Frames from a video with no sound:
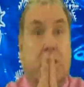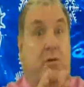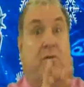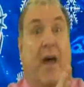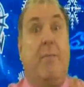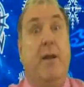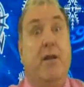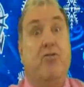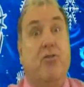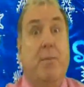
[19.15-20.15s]
Your family
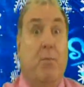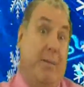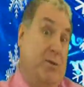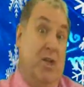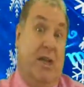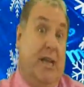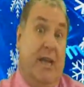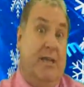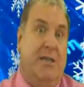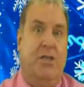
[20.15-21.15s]
tree, perhaps you're going to
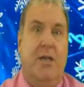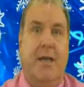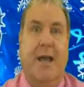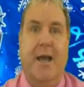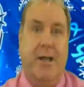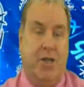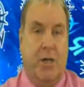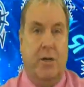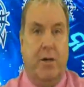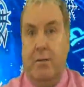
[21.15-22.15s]
get into
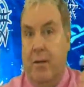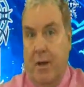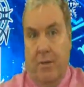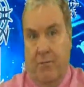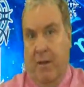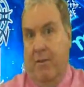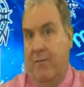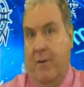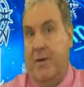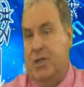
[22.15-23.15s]
genealogy on a very,
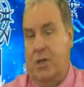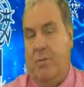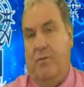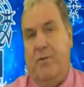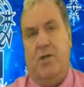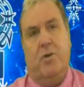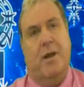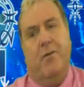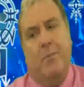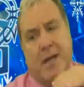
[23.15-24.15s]
very superficial
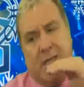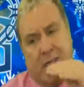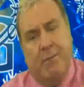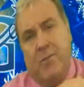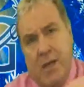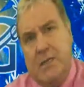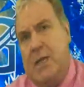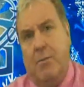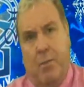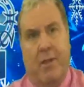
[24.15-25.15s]
level, but it's something
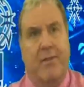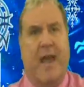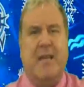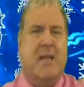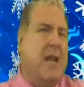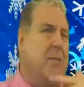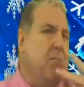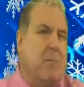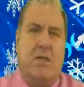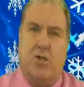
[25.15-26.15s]
deeper than that. It's like a
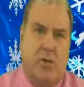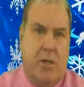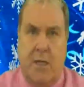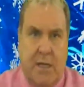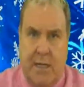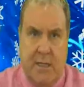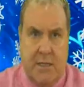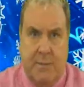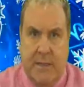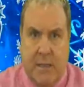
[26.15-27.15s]
mystery that needs
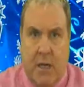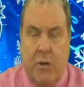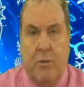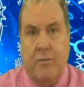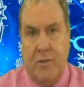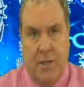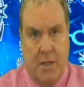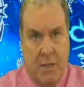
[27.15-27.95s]
to be solved.